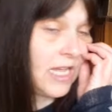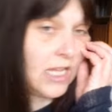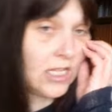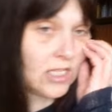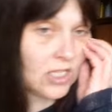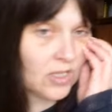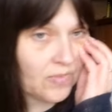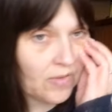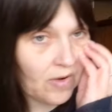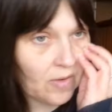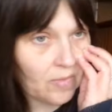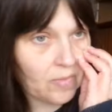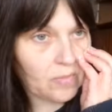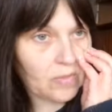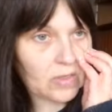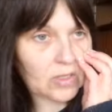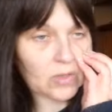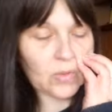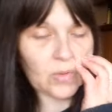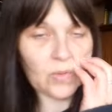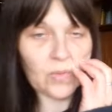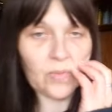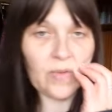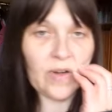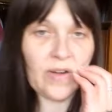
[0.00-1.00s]
The problem is
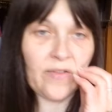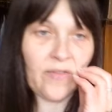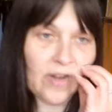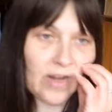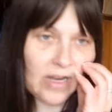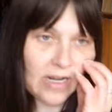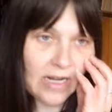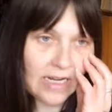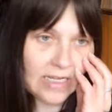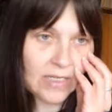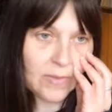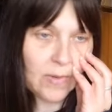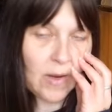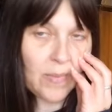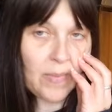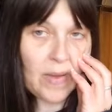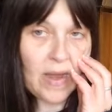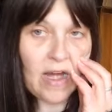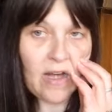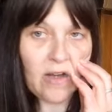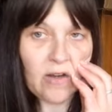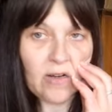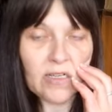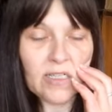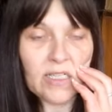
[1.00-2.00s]
whenever I go down to my
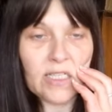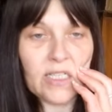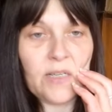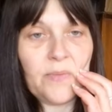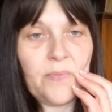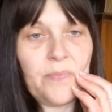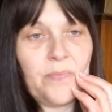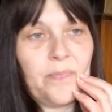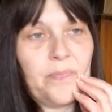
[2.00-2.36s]
parents